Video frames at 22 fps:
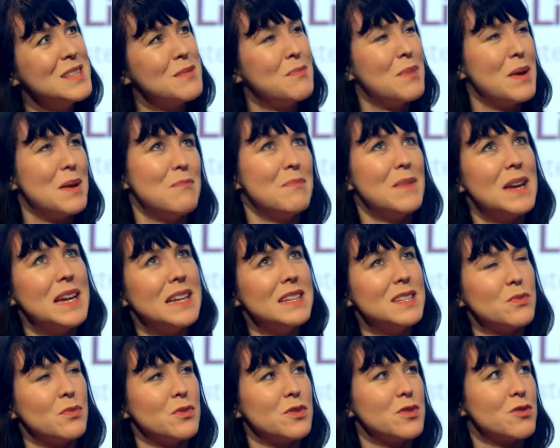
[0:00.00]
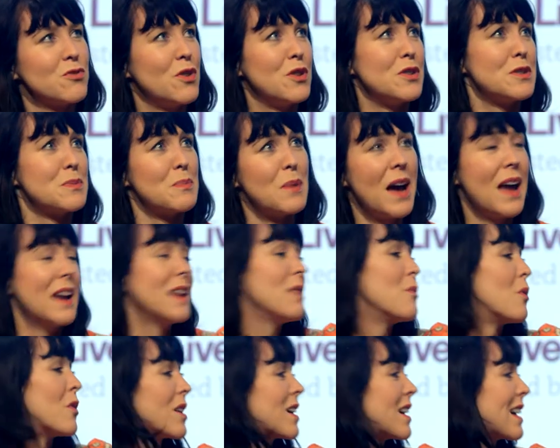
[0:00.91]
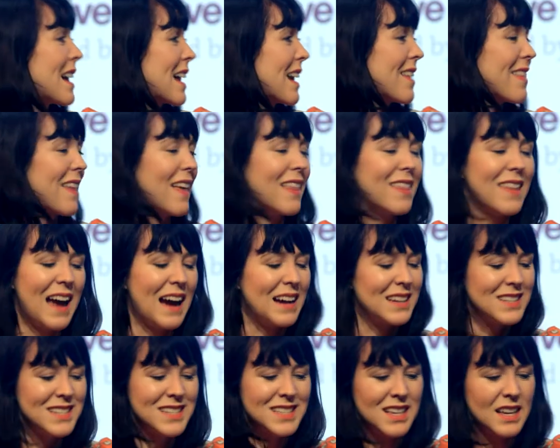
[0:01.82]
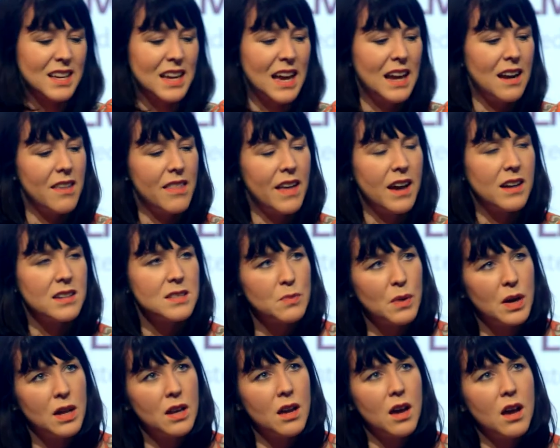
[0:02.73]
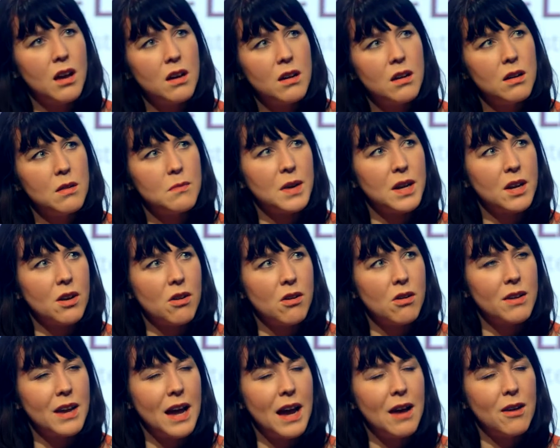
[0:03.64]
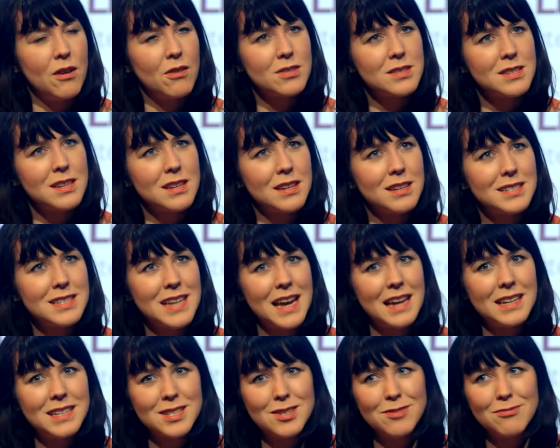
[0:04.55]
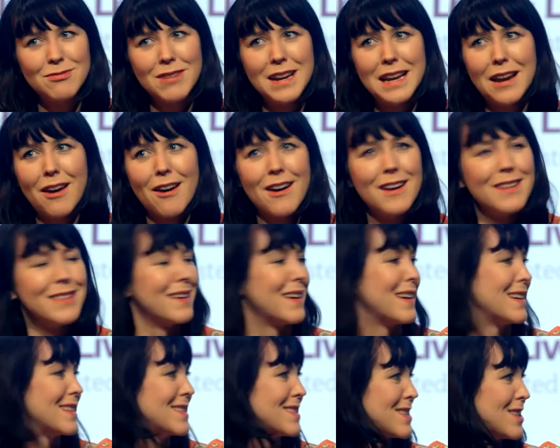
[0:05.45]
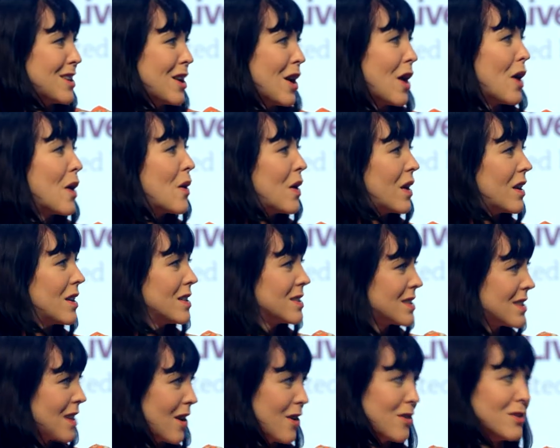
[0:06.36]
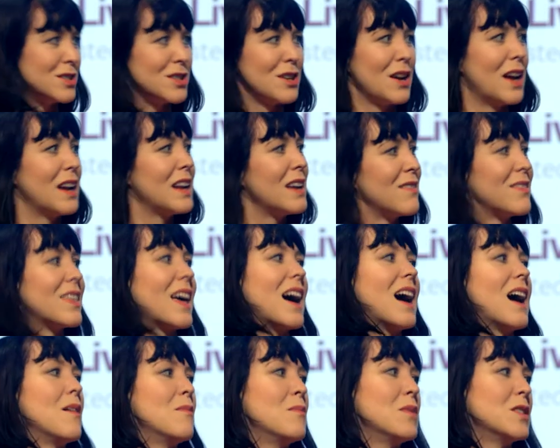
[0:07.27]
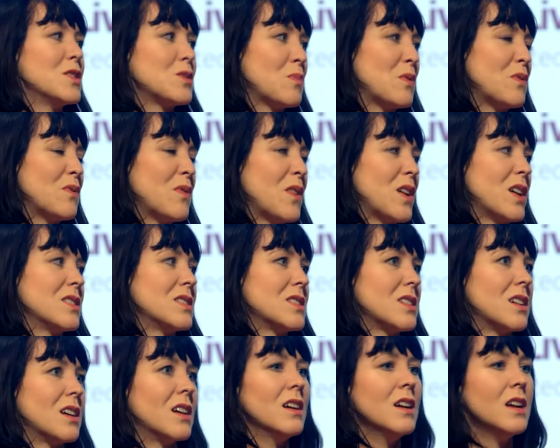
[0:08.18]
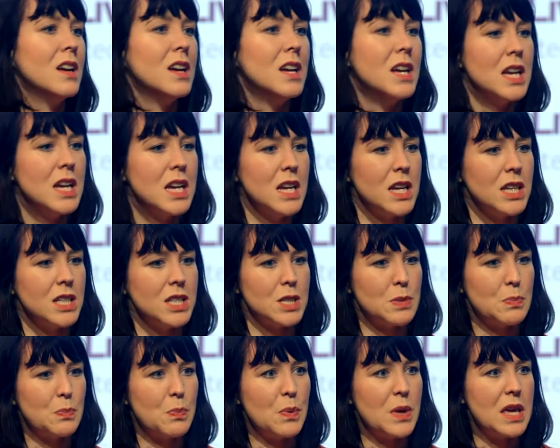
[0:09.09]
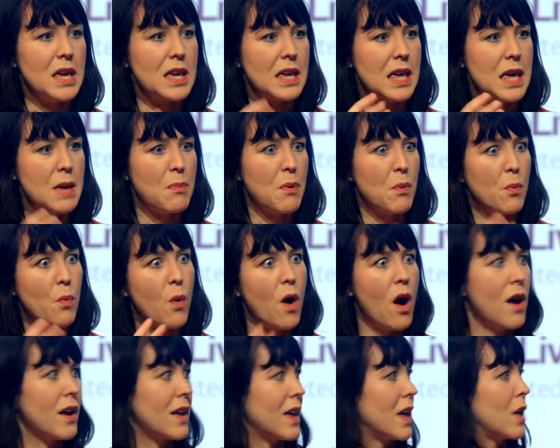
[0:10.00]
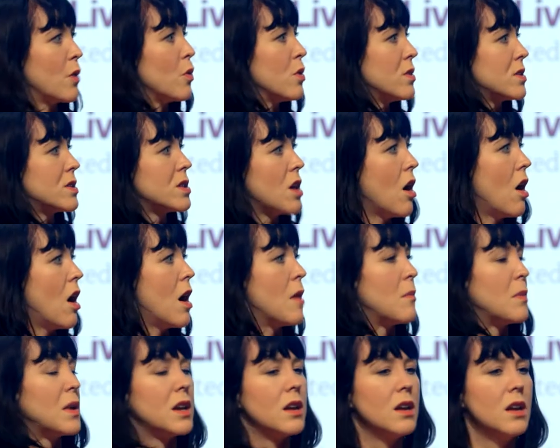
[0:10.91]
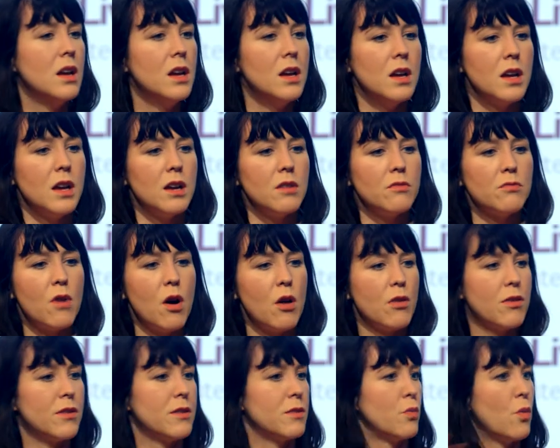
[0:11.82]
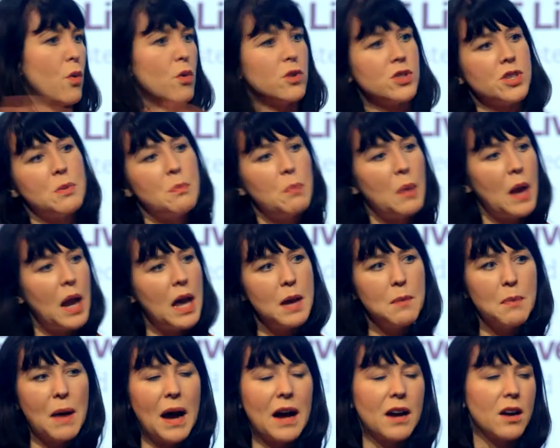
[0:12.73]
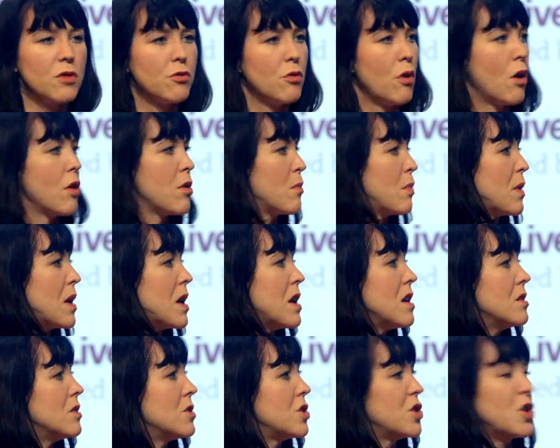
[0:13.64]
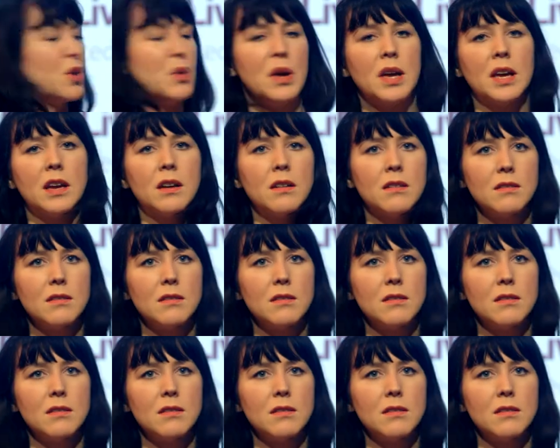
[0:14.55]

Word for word: bit mean towards crews, but anyone can get like that. The actors can get like that as well. Like, oh, my God, how long is it going to take to relight this? You know, and I don't do any of that. I much prefer to just be keeping working all the time. And rather than watching playback, I'd rather be shooting